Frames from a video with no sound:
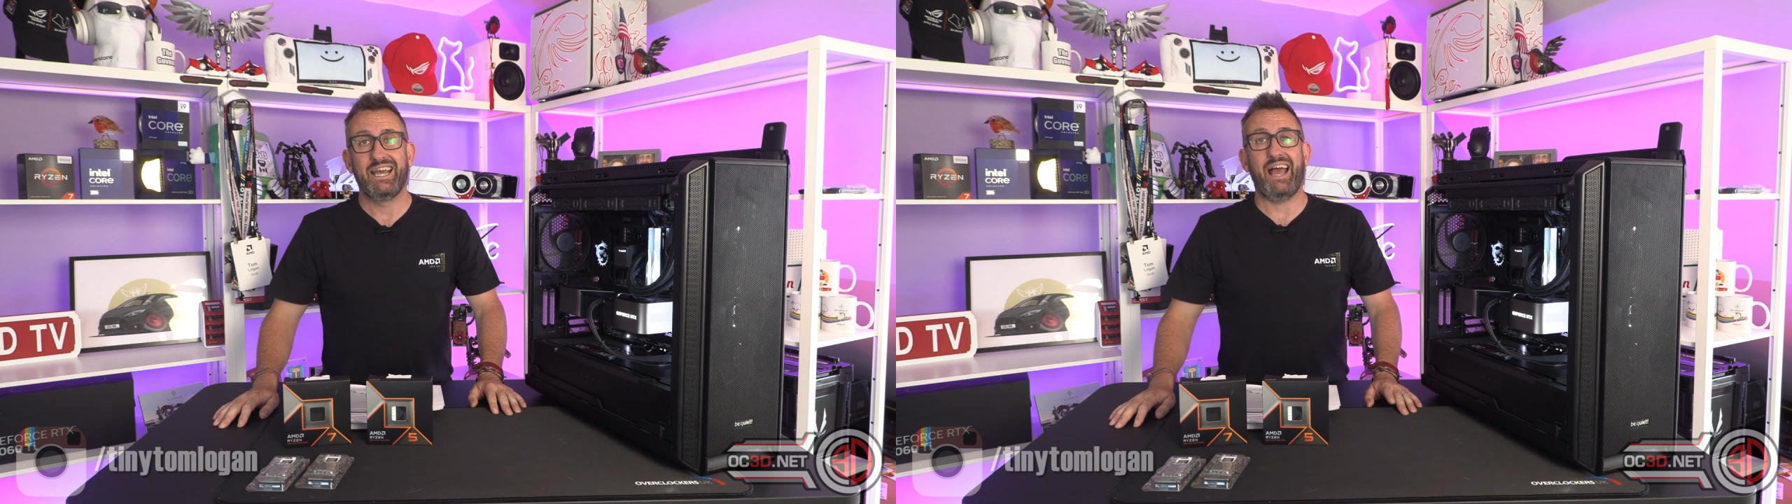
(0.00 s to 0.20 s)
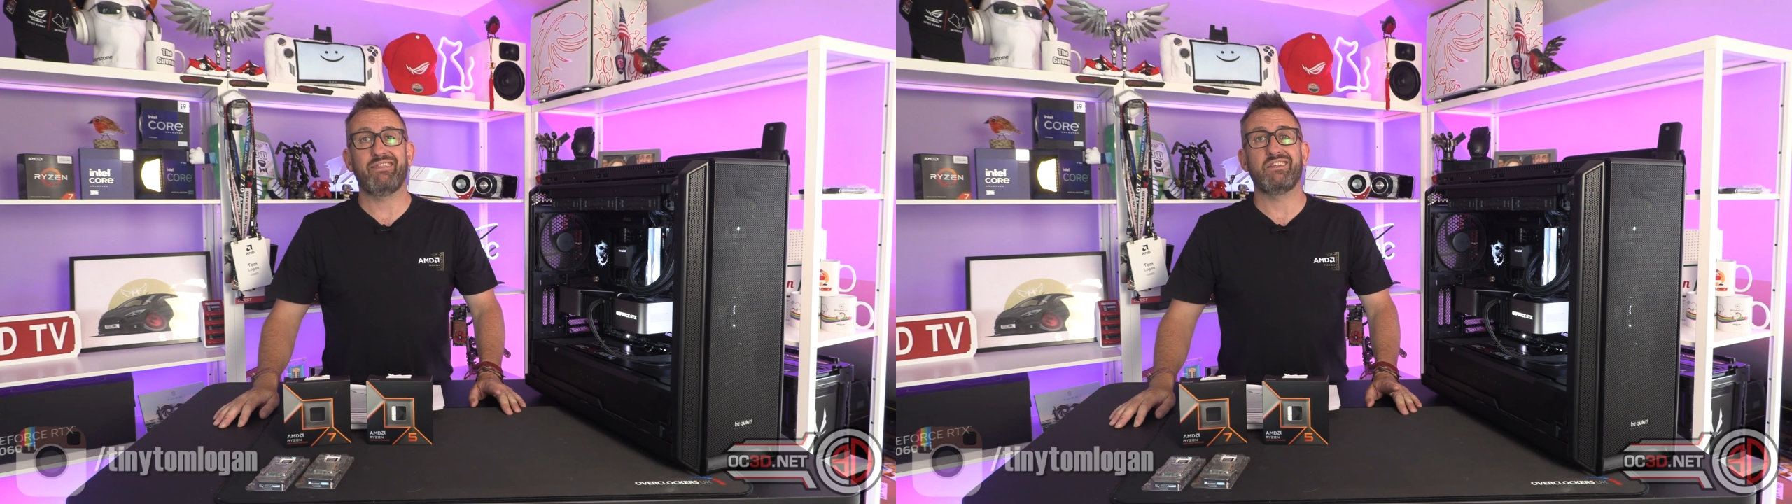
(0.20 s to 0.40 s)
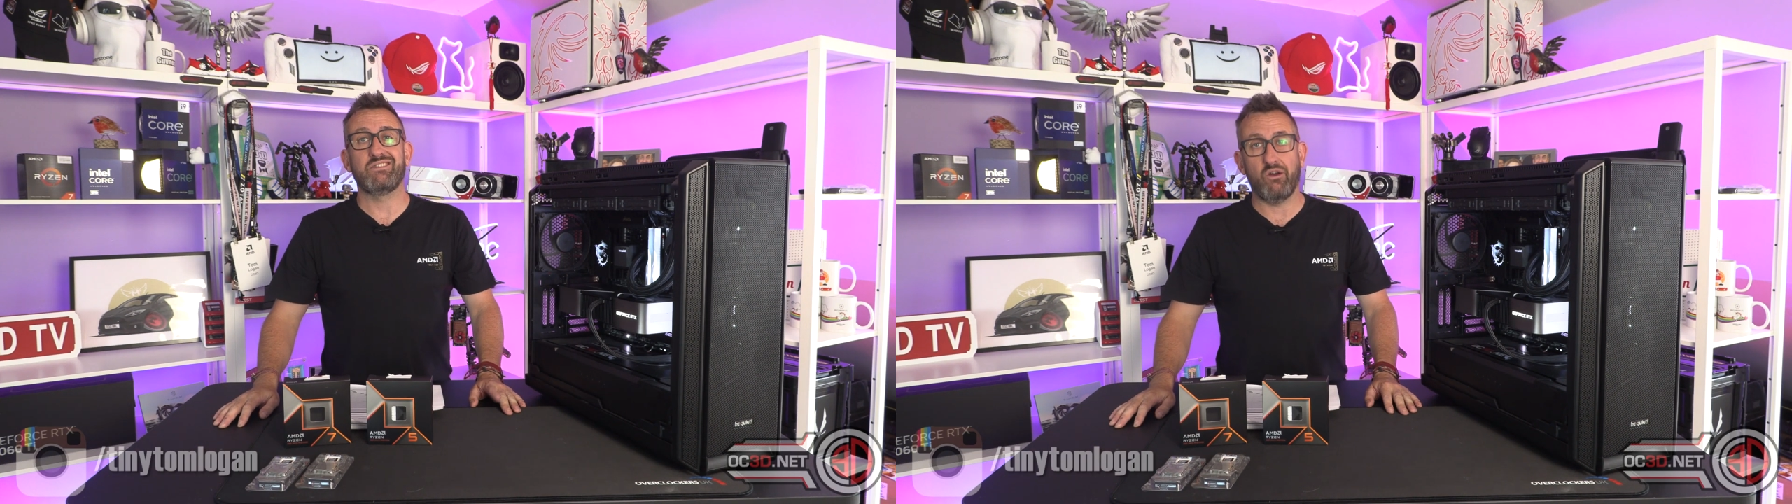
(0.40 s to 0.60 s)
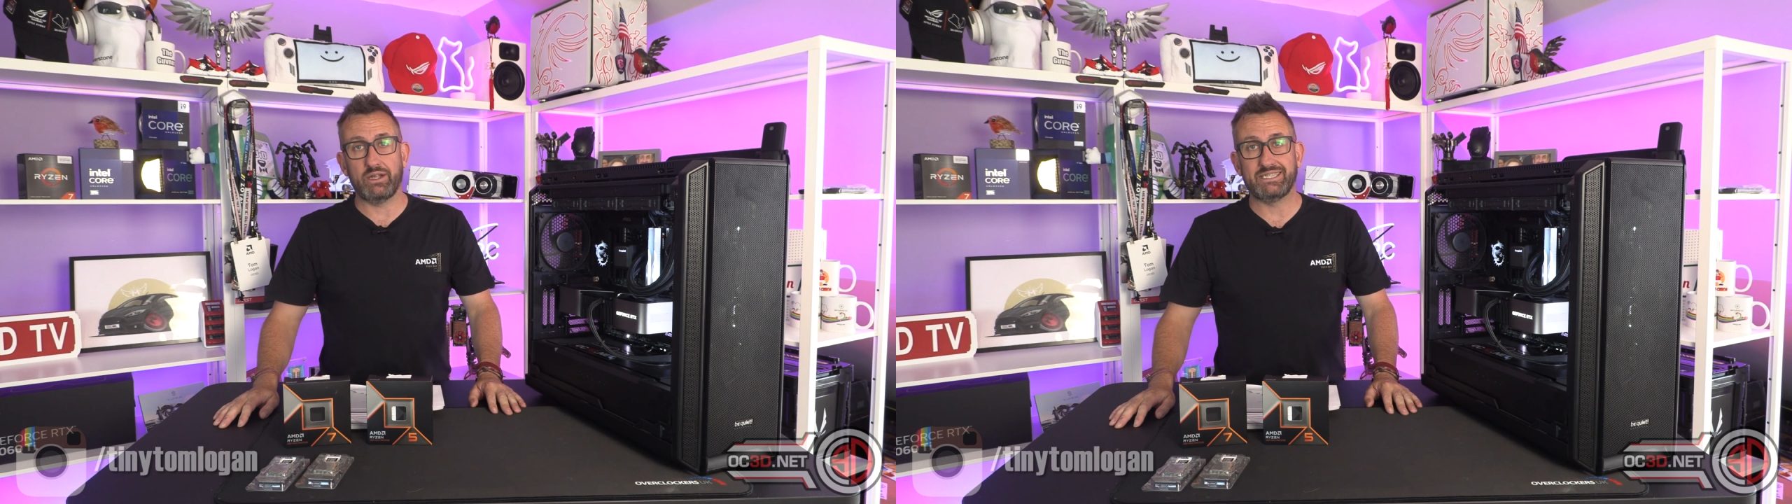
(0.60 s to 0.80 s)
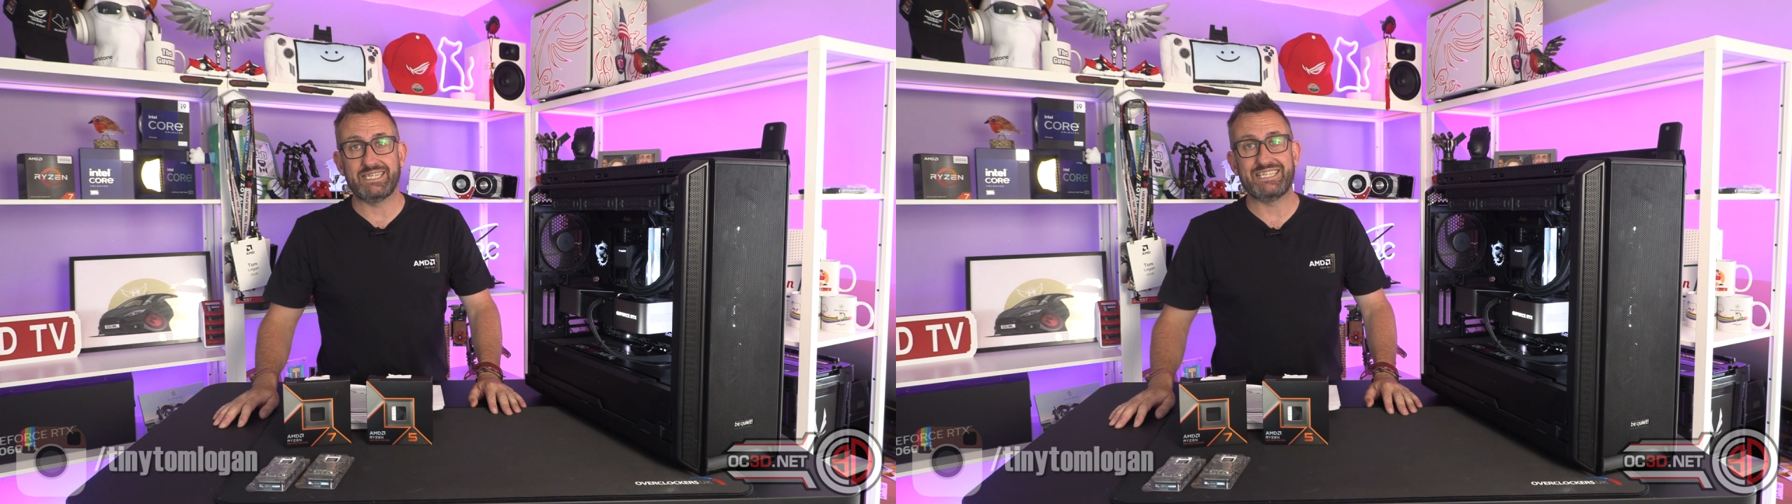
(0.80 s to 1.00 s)
and the
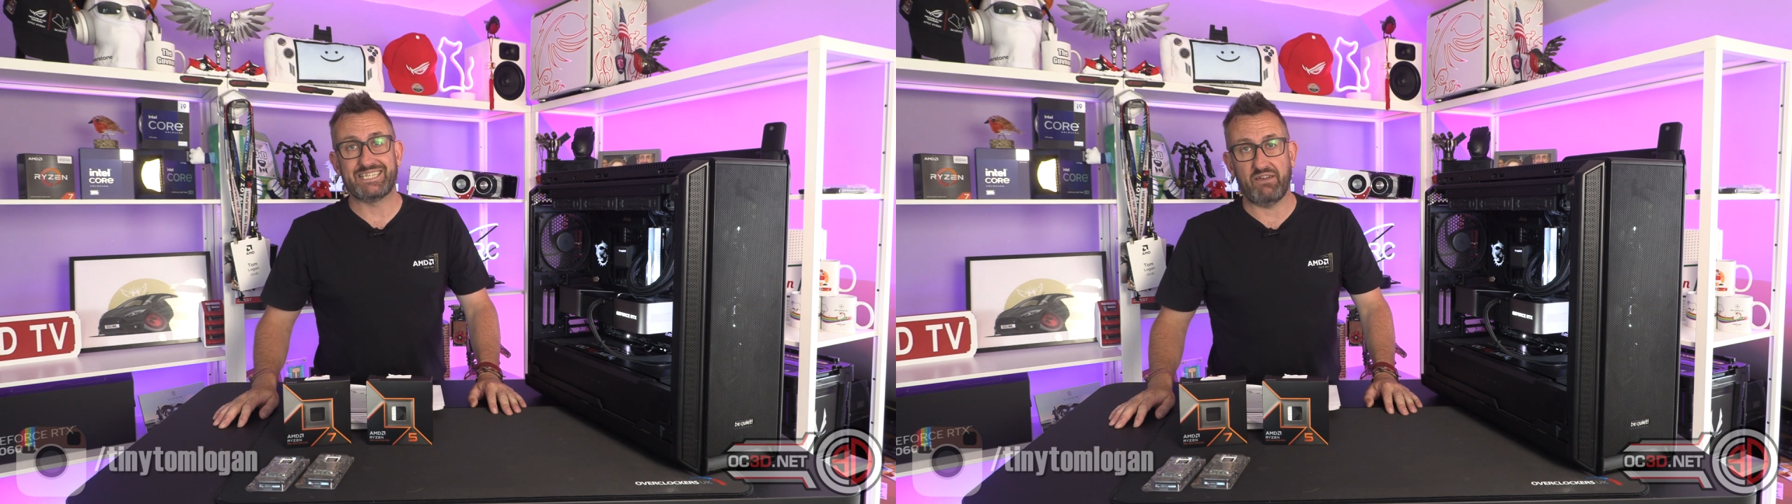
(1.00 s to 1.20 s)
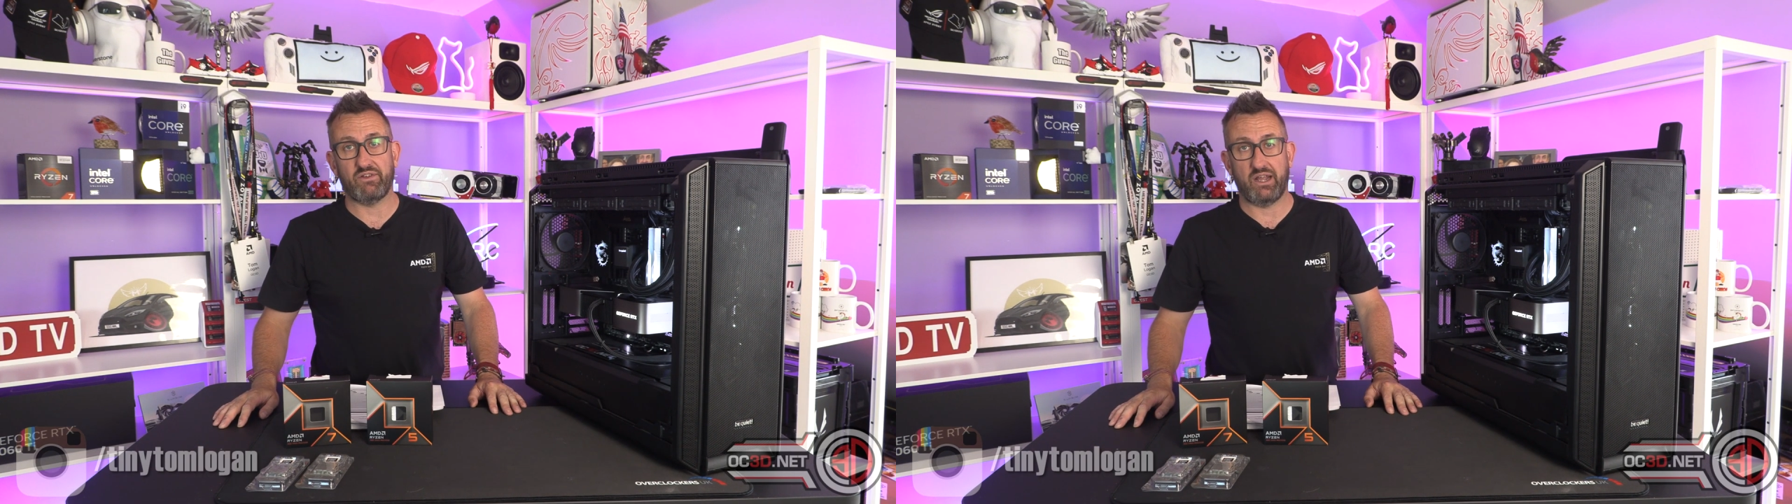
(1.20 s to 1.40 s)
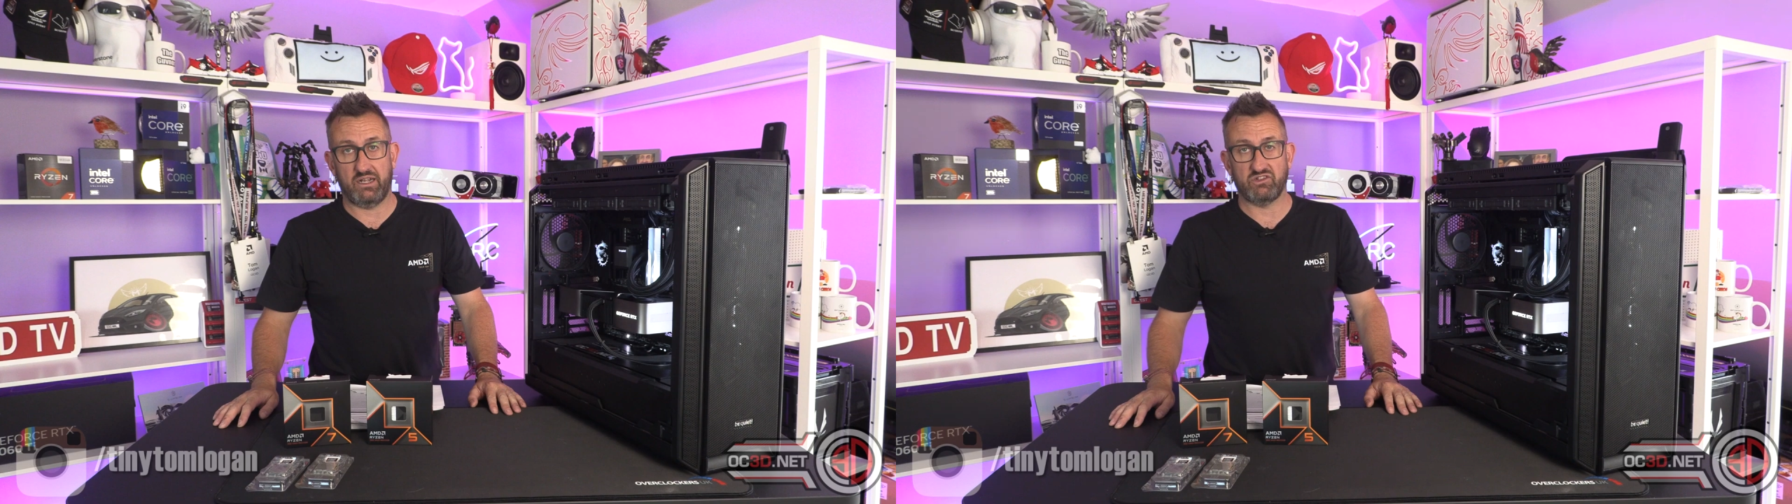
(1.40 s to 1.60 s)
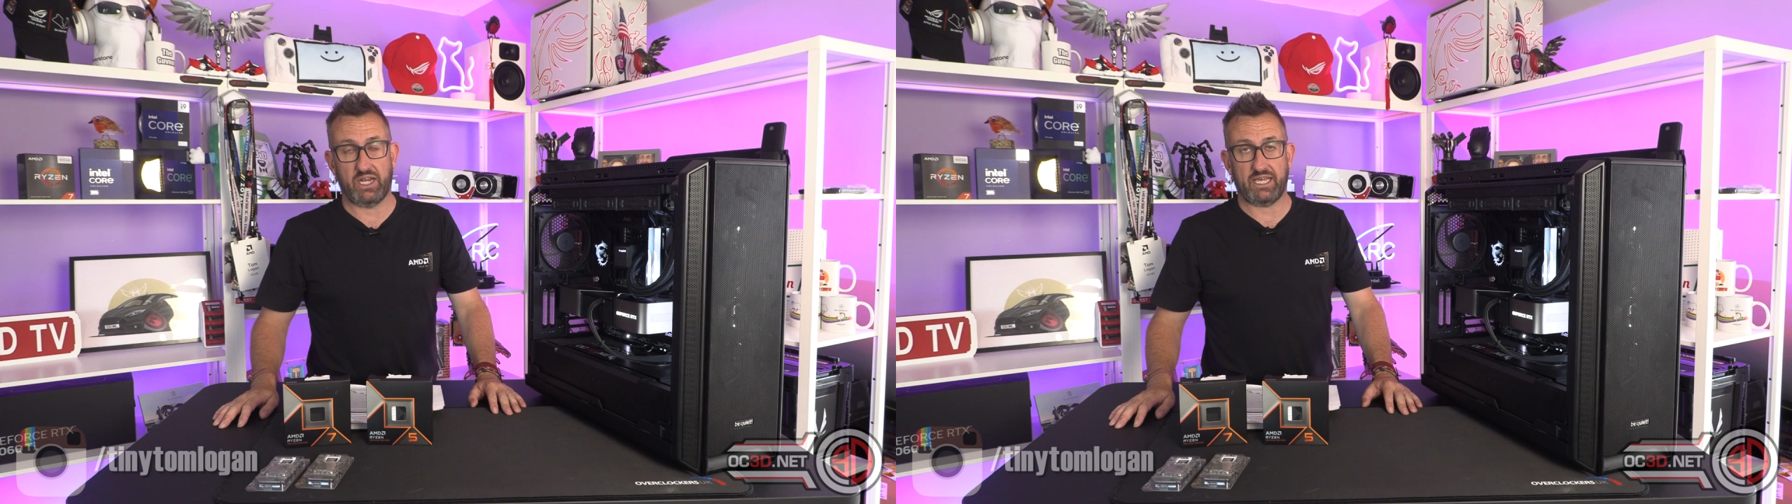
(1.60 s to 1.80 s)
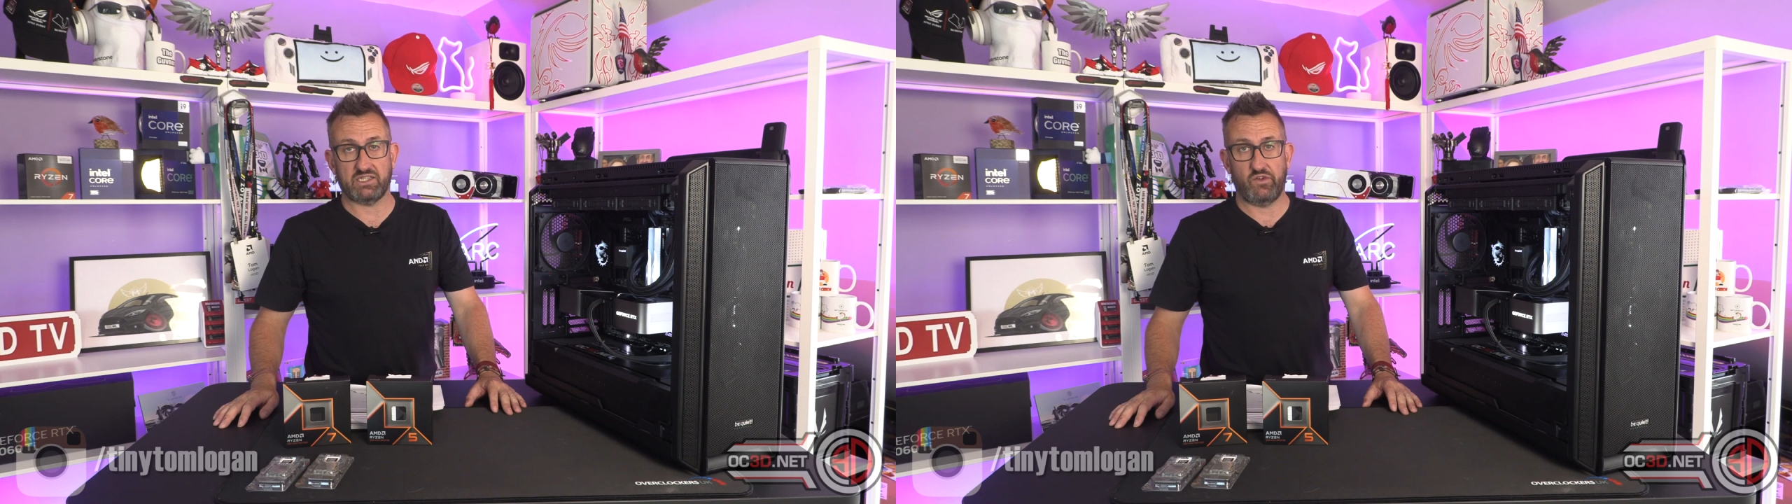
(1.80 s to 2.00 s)
9700X